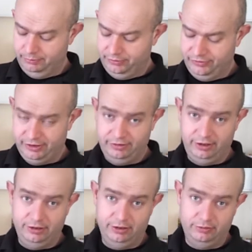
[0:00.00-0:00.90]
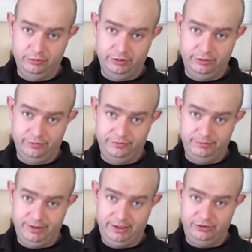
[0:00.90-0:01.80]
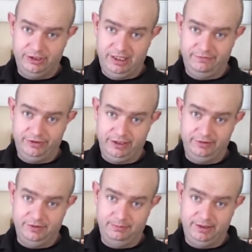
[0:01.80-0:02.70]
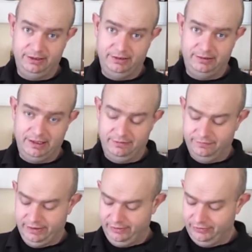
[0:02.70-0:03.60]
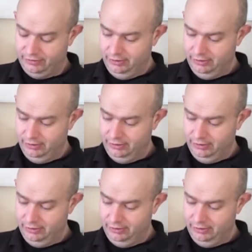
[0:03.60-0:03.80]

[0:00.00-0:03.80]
but certainly not good enough to make shafts that can spin that fast.